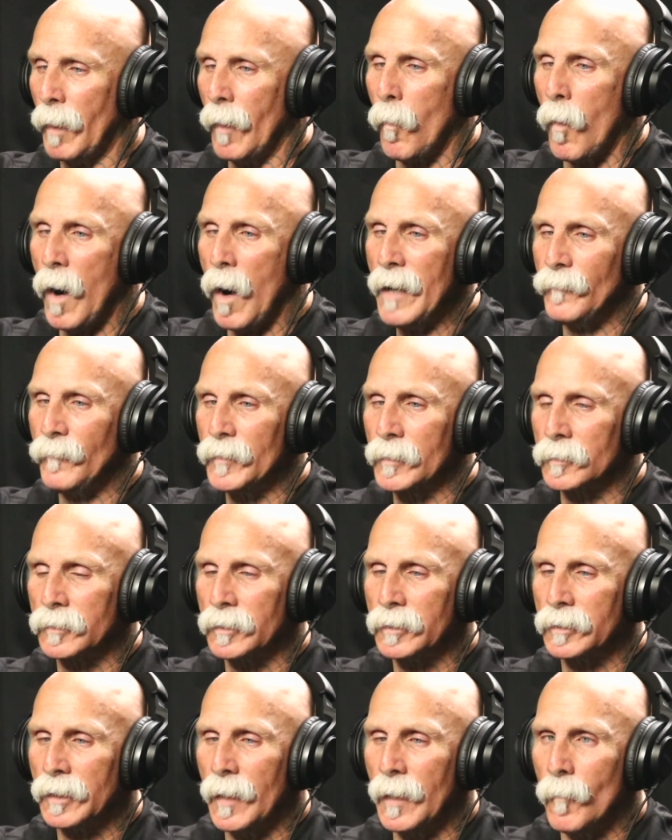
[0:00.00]
wife feels
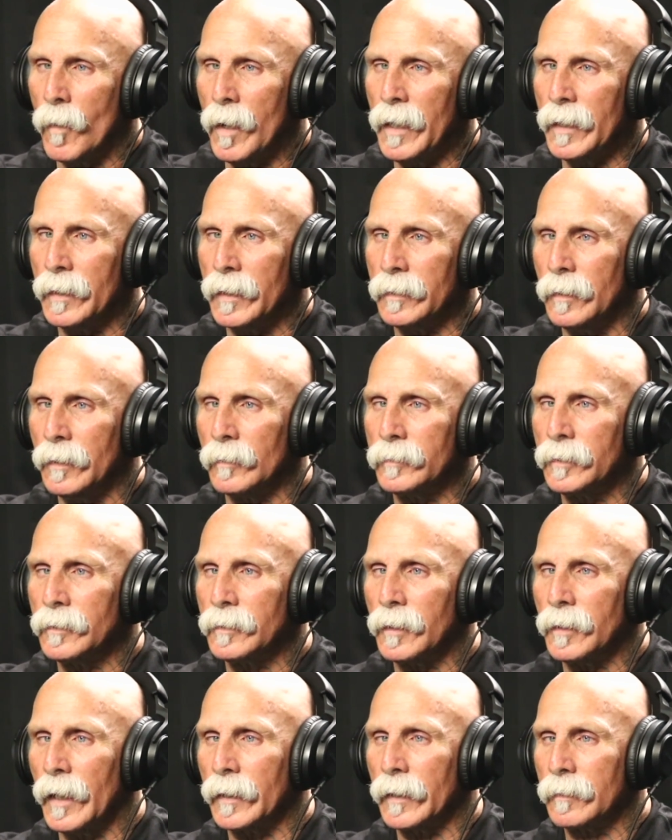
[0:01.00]
the same way. You know,
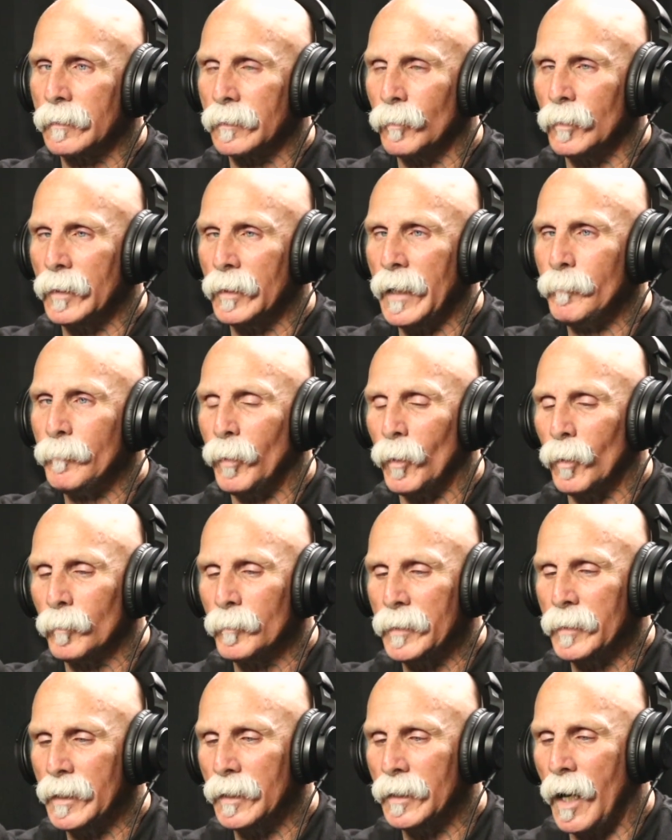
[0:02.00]
she's like, when they
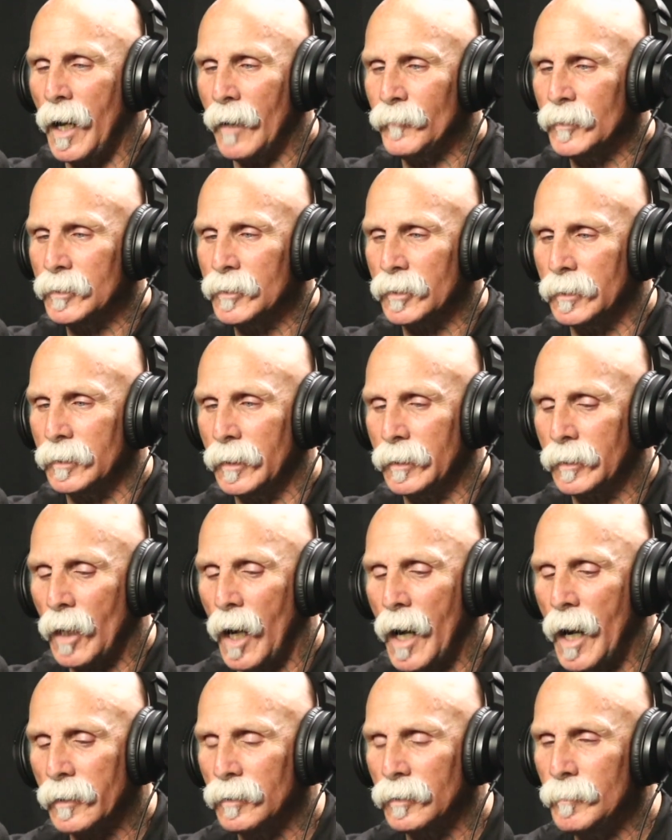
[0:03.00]
pulled me into office and
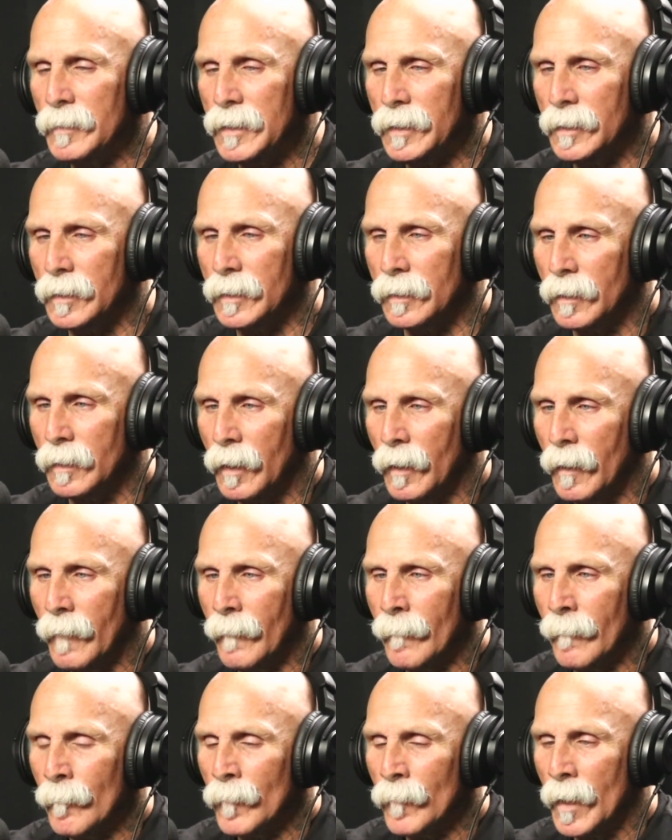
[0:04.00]
talked to me, and
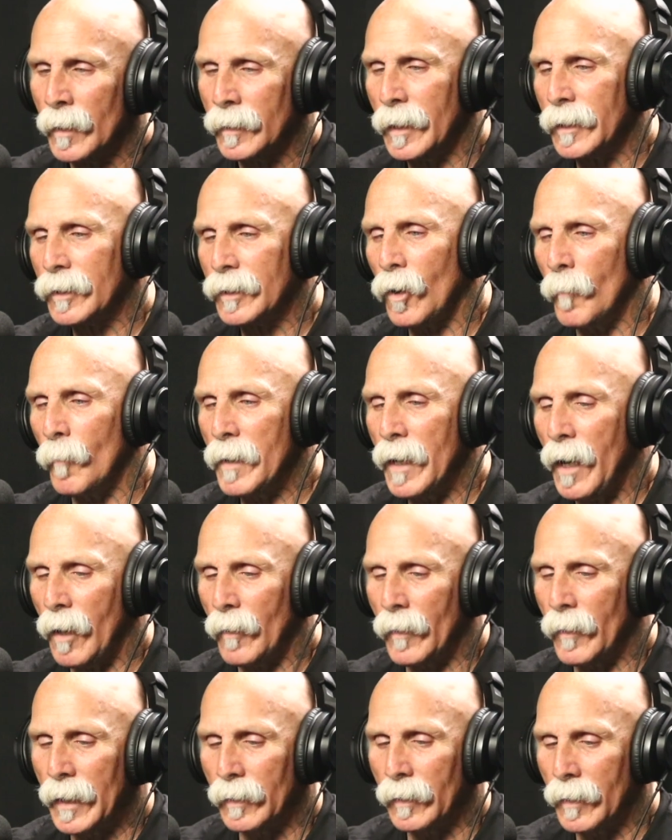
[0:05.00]
they told me
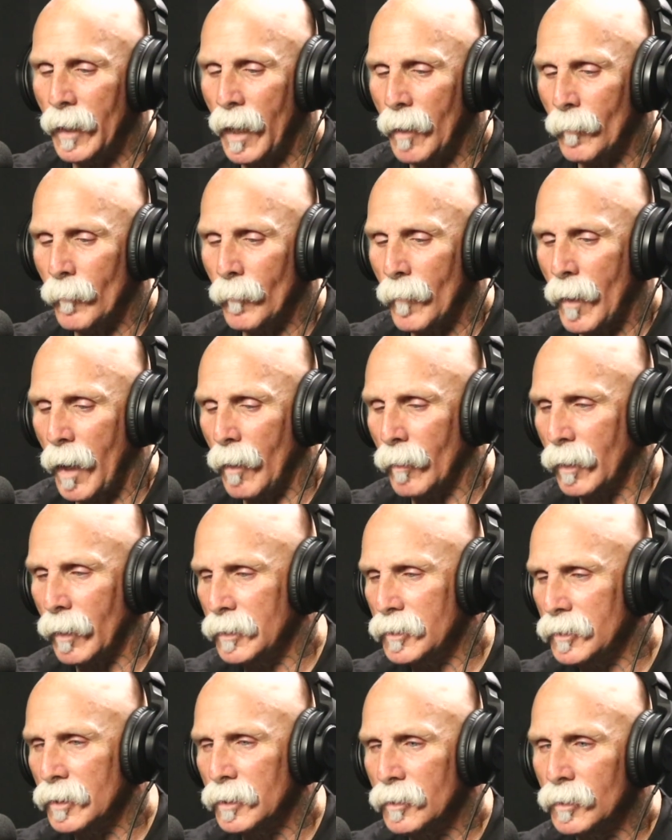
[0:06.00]
how
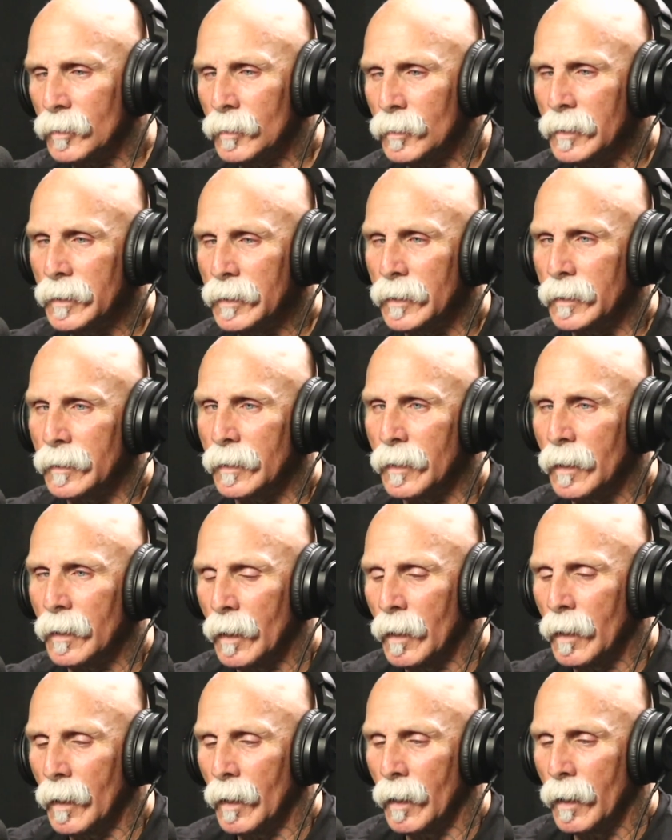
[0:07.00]
good you're doing,
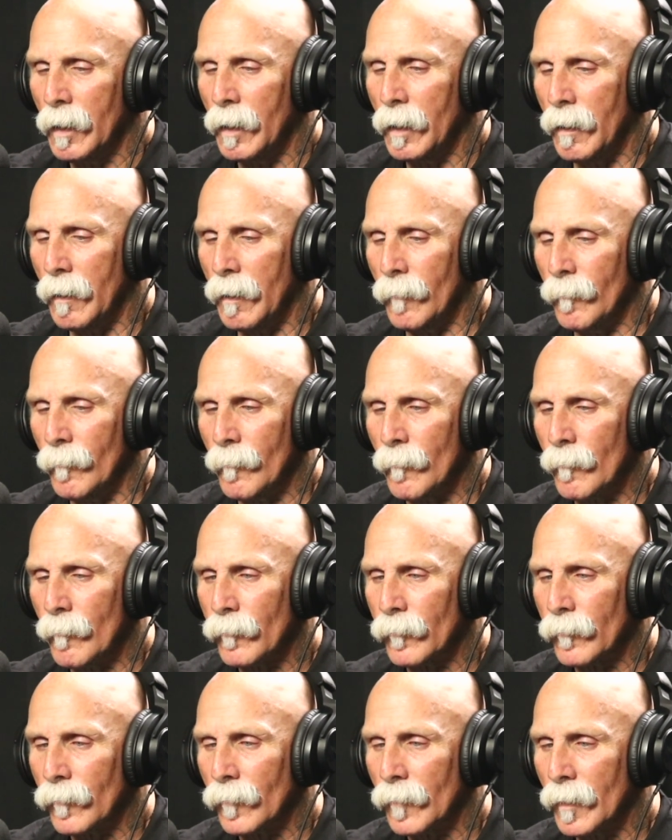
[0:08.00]
and
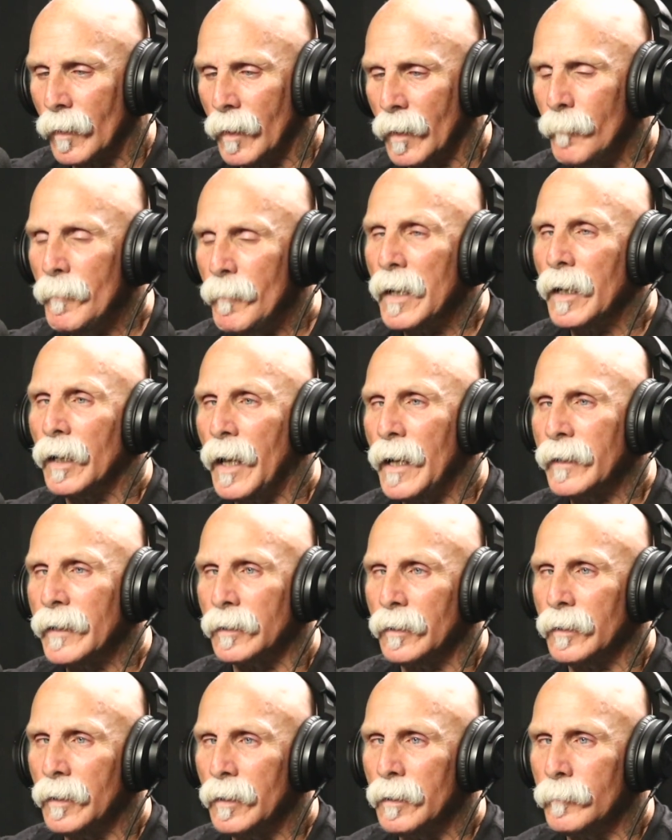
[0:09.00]
it meant a lot
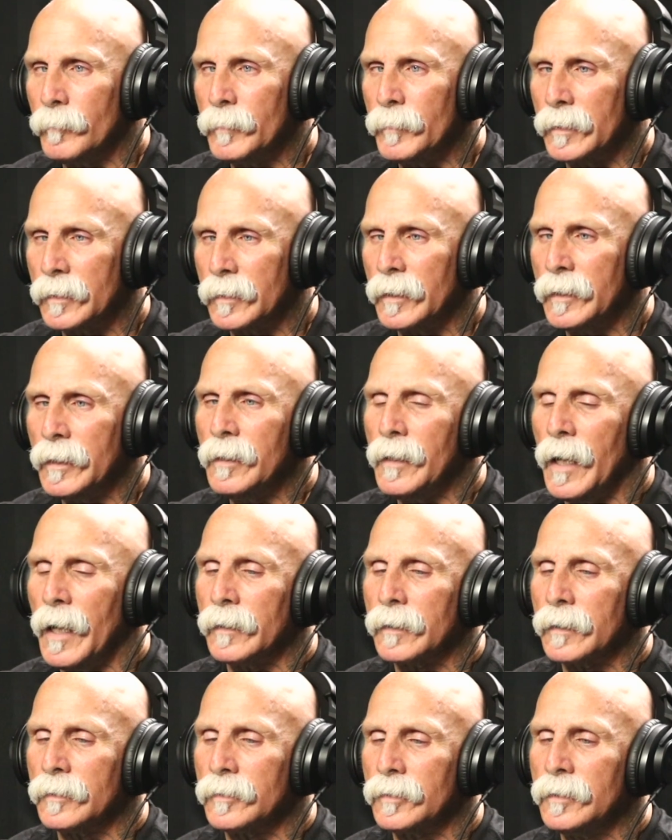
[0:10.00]
to her to hear
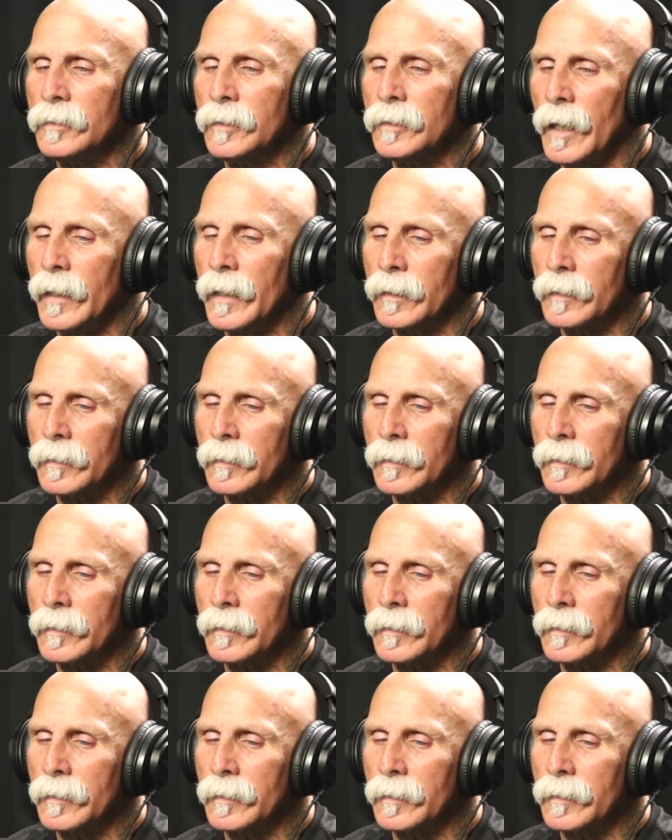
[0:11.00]
that, because she's like,